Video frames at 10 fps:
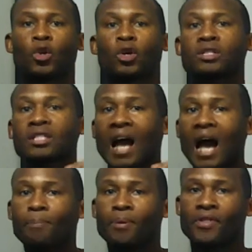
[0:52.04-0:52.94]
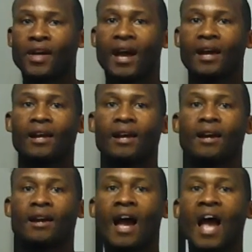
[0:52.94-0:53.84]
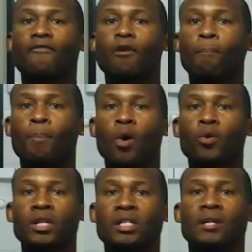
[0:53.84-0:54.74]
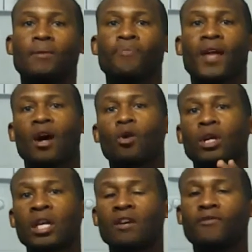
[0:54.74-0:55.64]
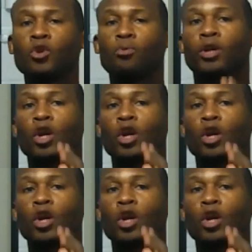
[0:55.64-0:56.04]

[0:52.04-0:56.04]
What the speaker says: And on top of that, I have a bonus that I'll give you,